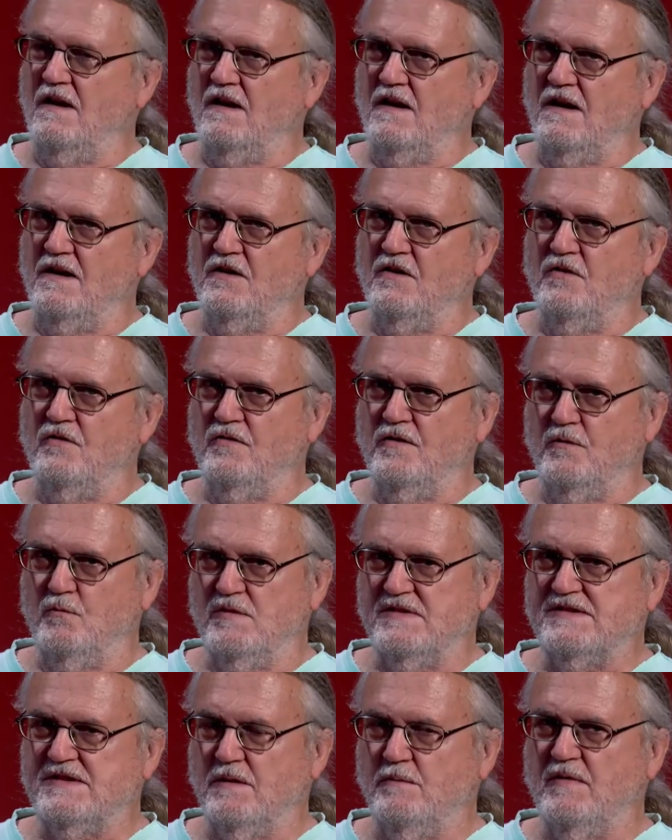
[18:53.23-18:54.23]
And I know there
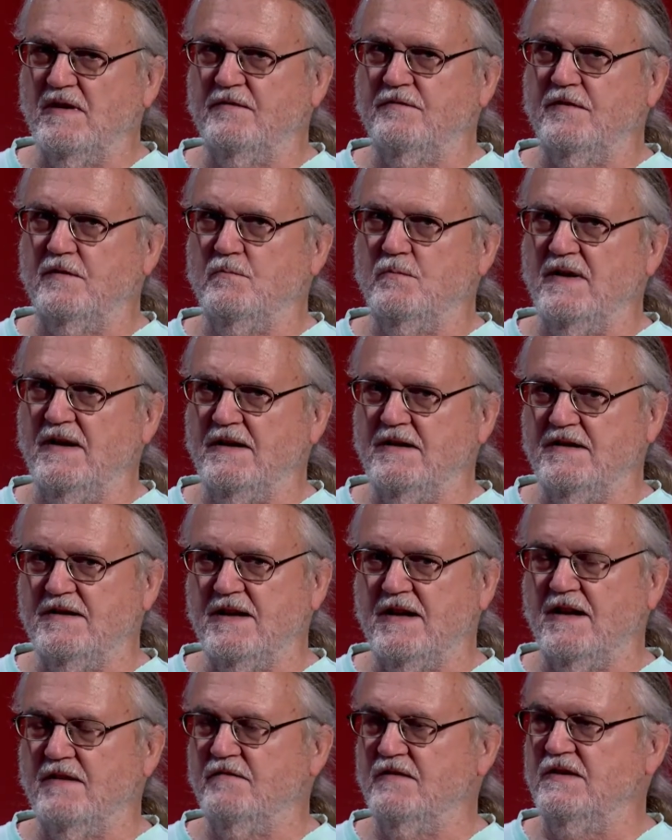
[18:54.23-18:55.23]
was some effort made
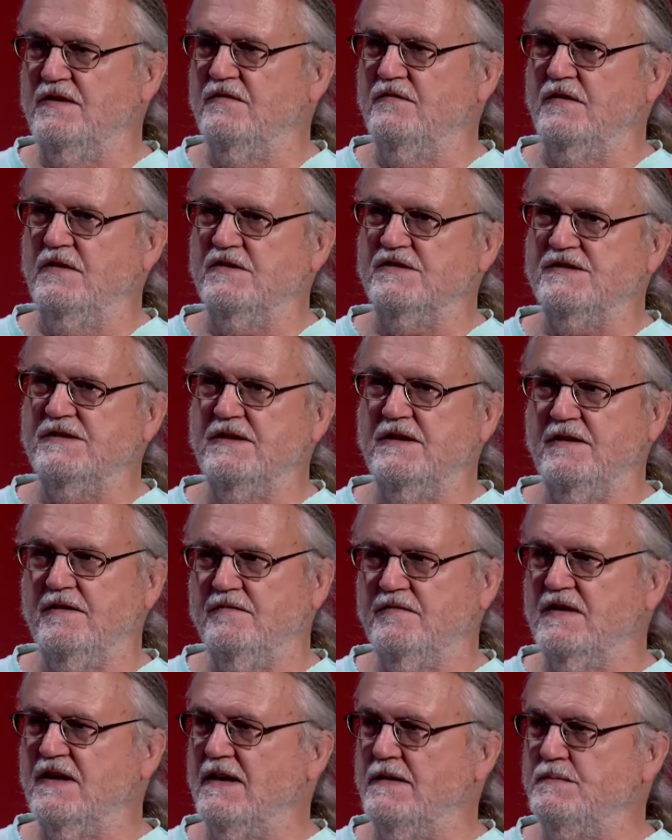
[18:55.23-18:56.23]
to have a diversity
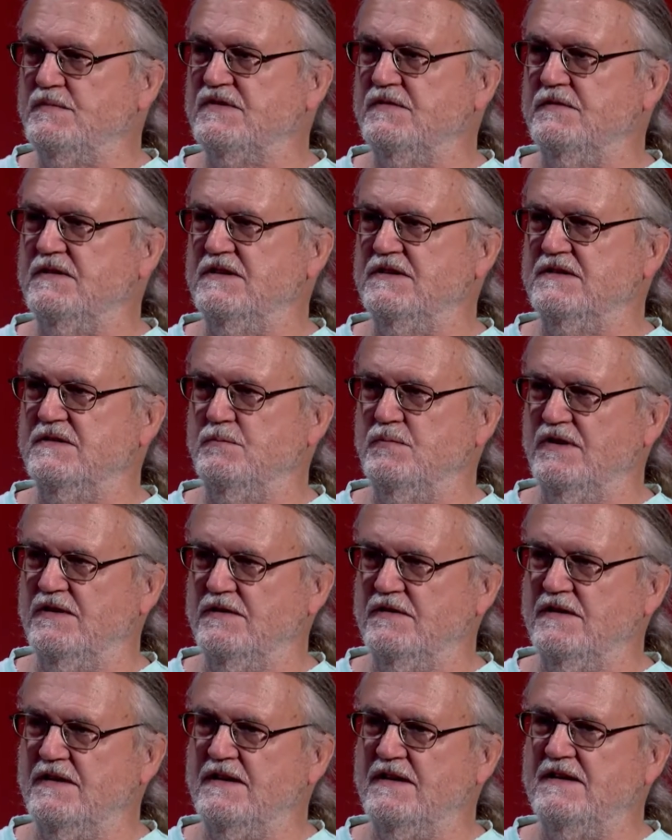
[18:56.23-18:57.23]
of types of
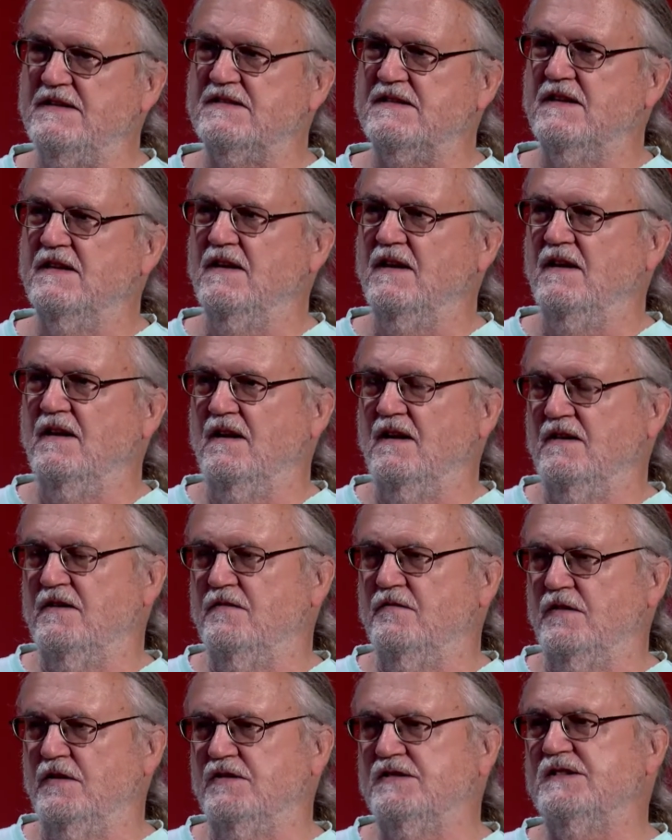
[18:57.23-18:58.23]
disabilities,
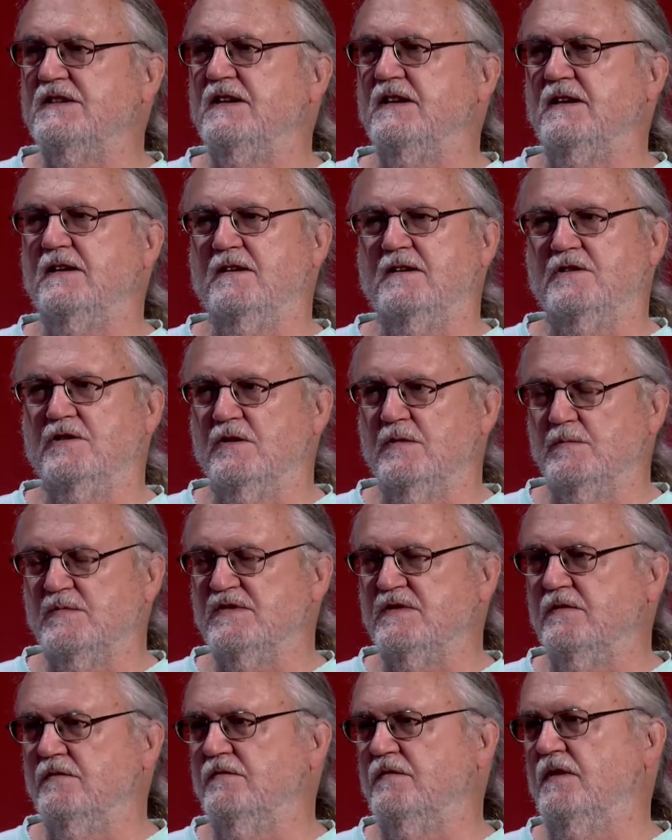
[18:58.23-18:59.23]
diversity in
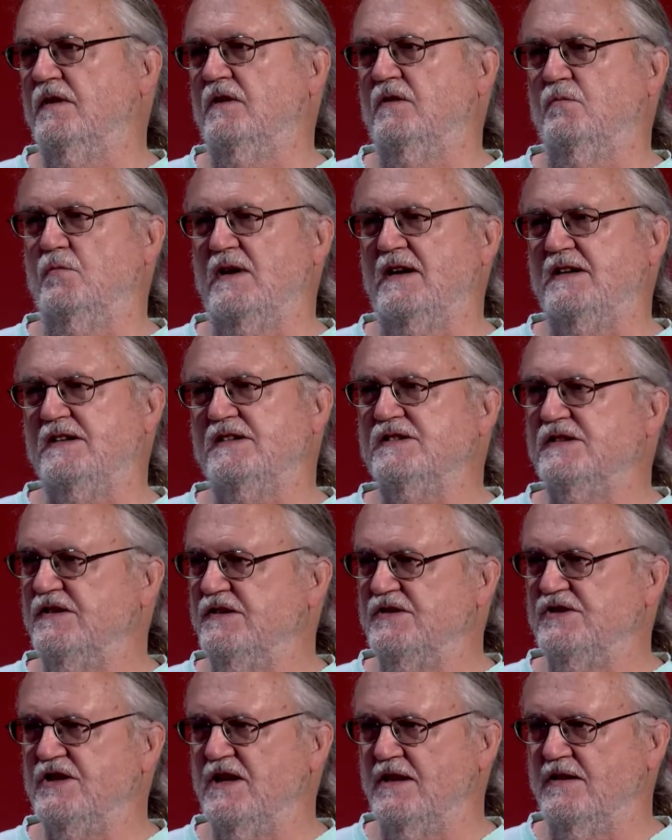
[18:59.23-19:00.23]
terms of race
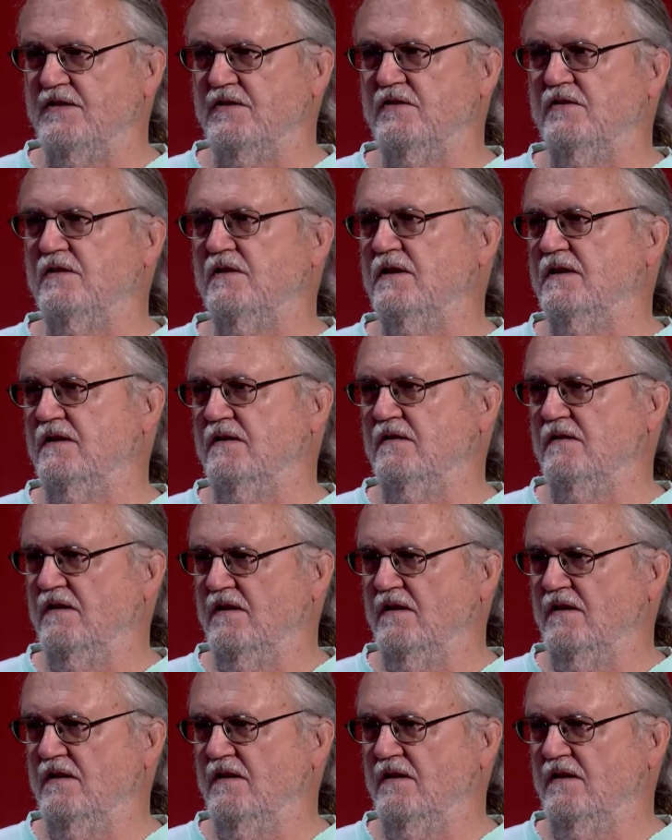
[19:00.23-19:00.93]
and gender.